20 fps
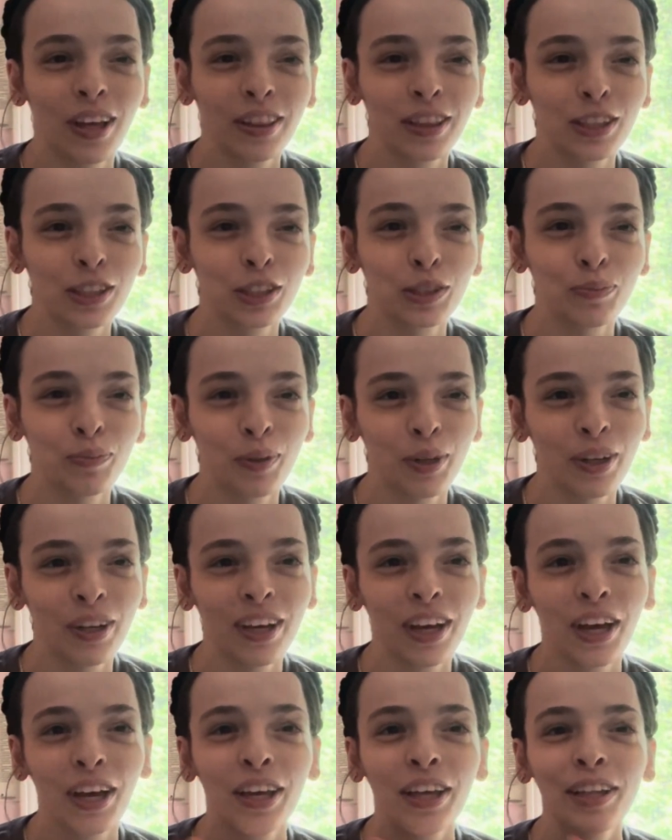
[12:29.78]
this
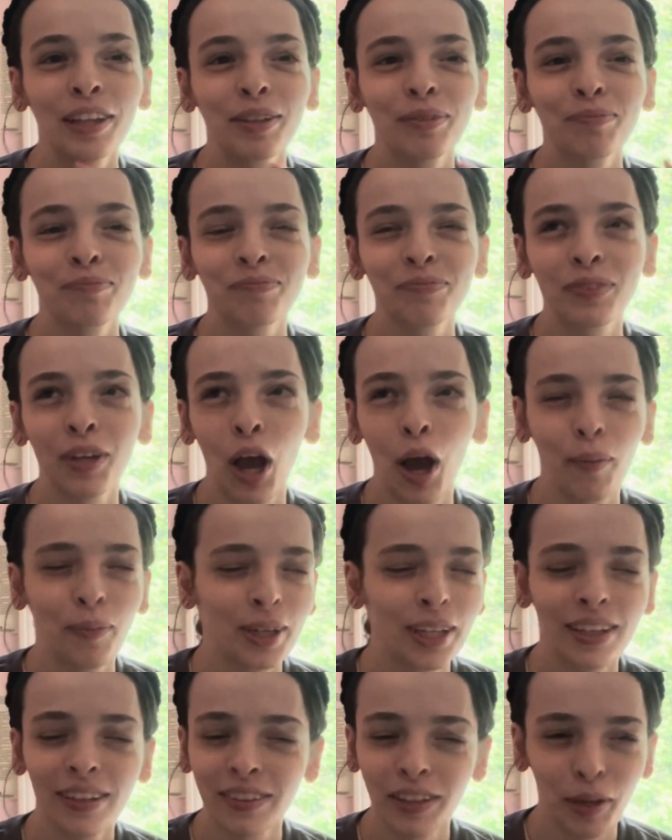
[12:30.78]
book,
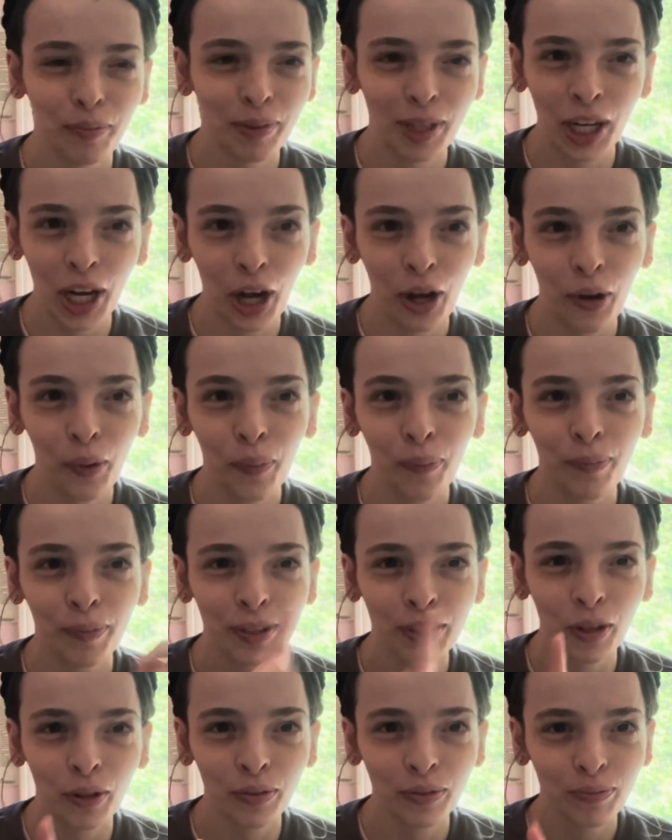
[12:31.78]
comment and let me know,
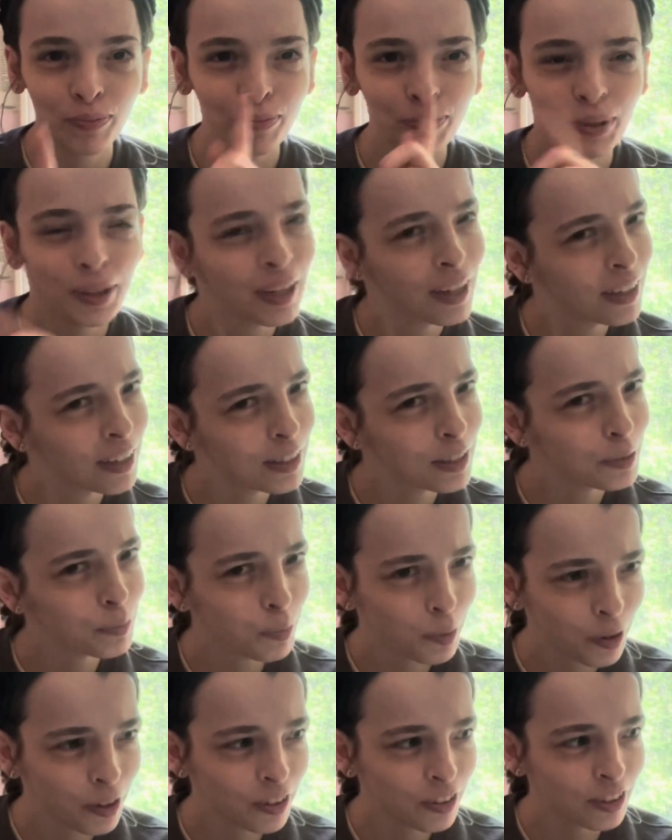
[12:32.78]
but don't put any
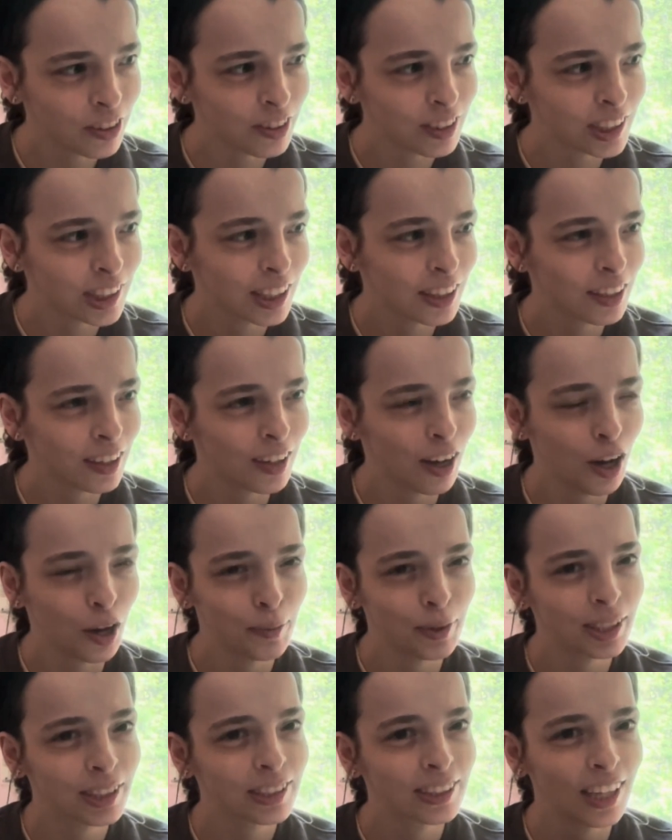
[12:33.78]
spoilers in the
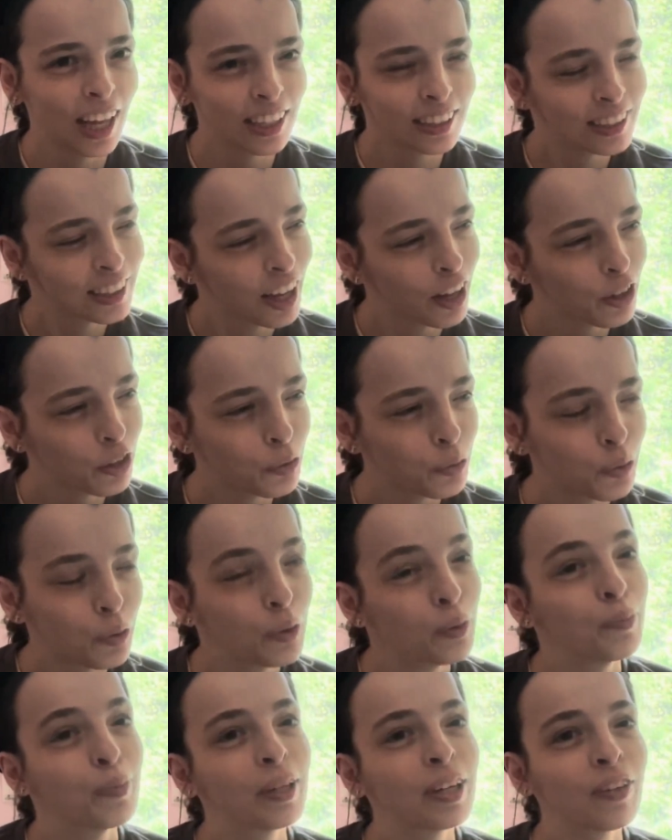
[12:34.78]
comments. That's not
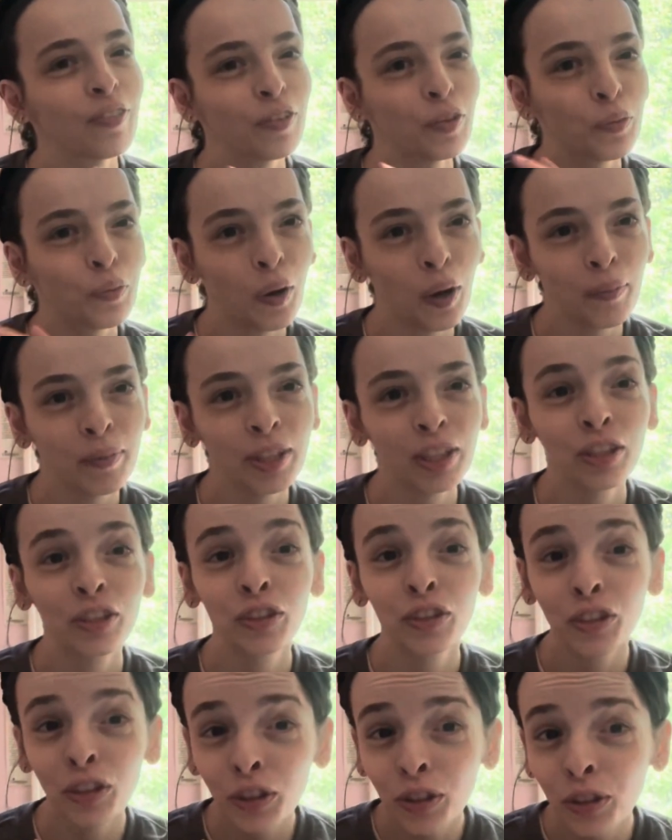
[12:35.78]
cool. But if you want me to
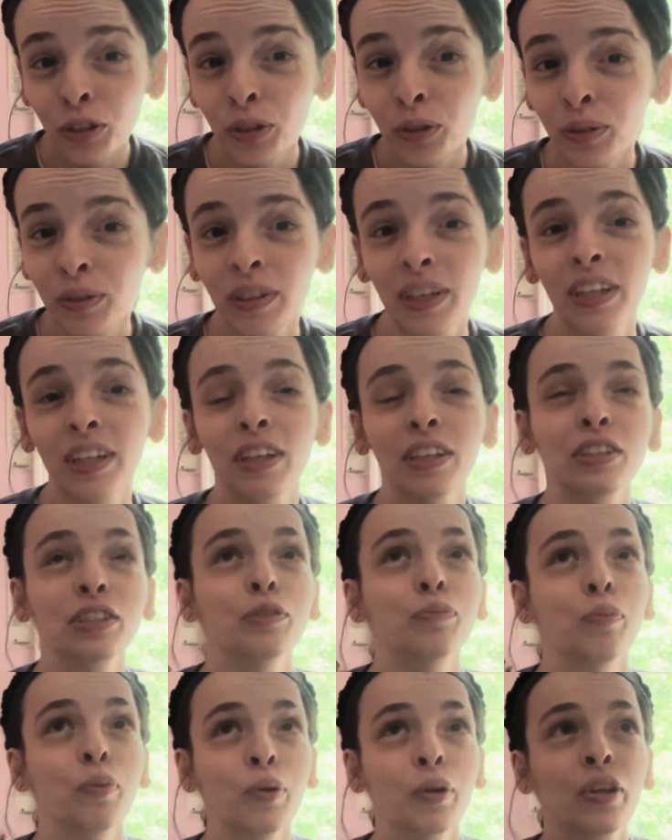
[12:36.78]
do like a
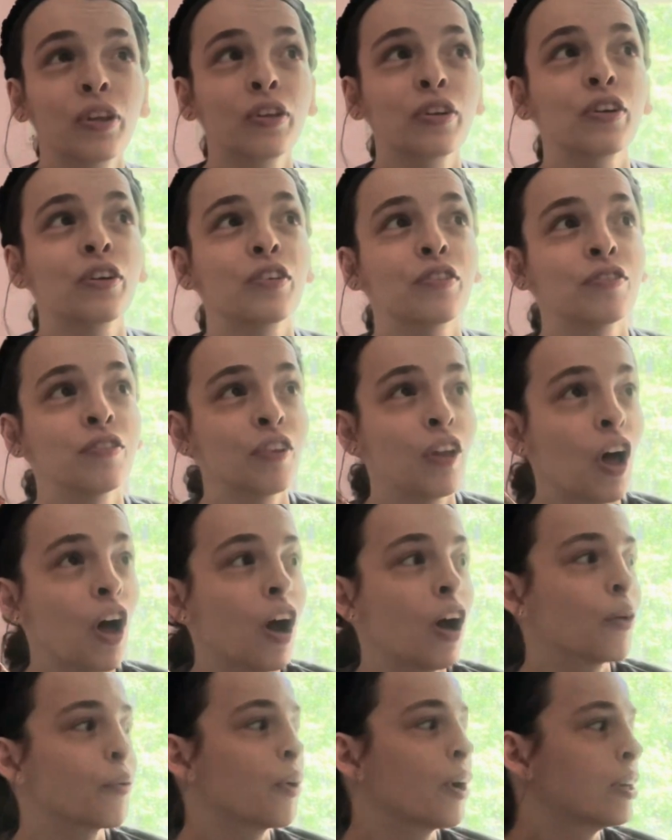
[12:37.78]
spoiler
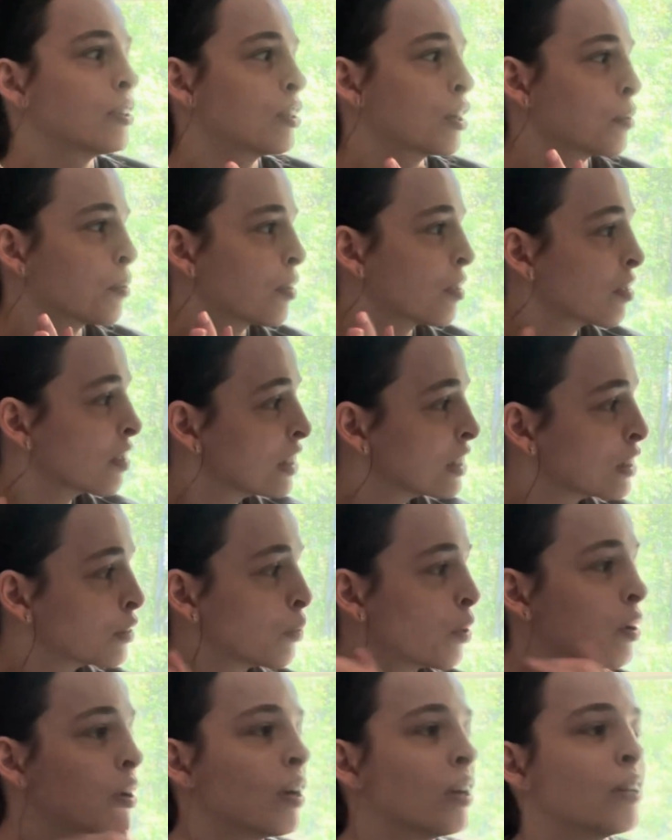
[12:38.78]
vlog where I talk about this
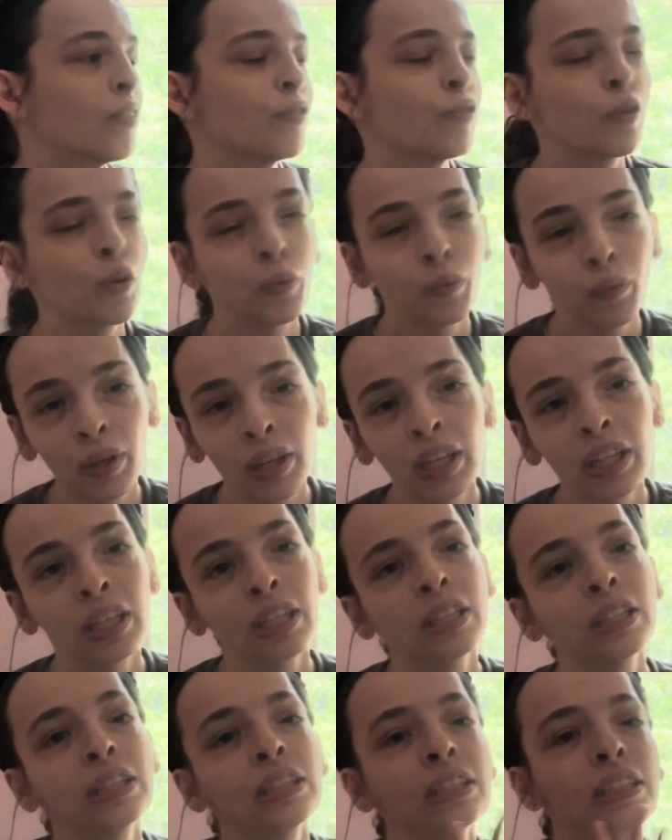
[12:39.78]
one, The Four
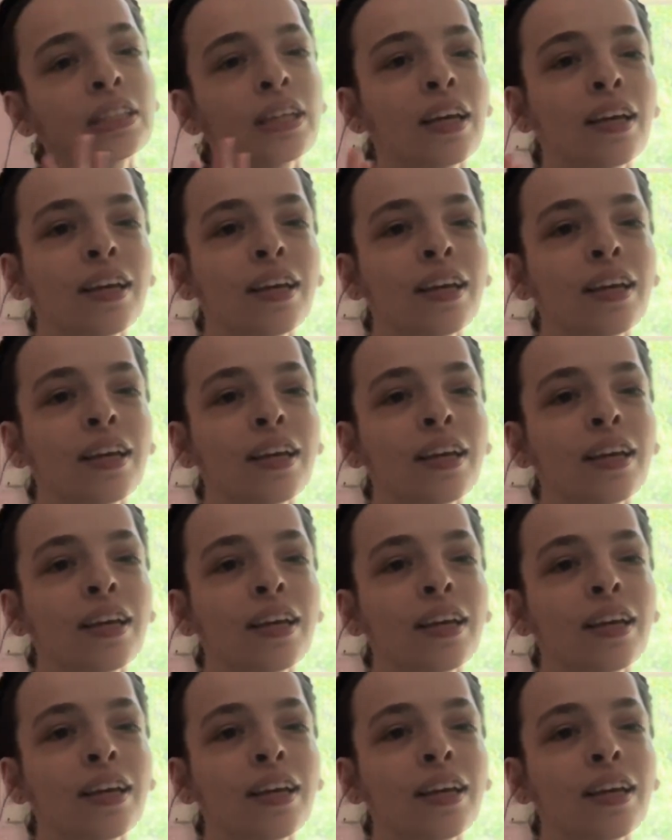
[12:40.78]
Winds,